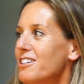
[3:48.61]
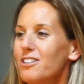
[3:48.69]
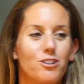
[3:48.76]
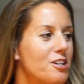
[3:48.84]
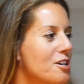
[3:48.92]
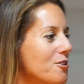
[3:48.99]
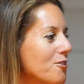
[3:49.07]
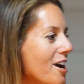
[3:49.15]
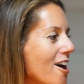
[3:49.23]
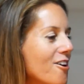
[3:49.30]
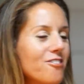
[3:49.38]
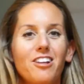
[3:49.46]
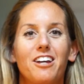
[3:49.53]
looking
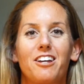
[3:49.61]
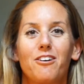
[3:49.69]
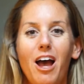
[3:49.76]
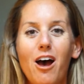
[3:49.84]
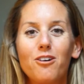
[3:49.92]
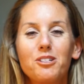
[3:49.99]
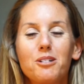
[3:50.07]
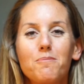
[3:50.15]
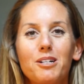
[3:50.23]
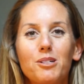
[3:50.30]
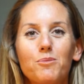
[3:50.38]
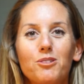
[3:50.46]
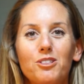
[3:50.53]
around like, how is
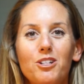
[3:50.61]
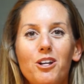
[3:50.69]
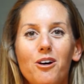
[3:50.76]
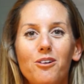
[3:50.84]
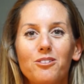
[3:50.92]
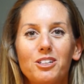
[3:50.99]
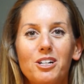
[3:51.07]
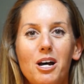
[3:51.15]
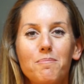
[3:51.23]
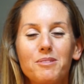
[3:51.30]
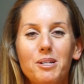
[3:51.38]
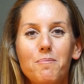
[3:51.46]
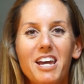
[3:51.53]
anybody supposed to know to
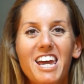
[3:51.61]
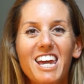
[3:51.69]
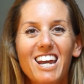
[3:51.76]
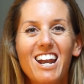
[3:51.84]
come to me?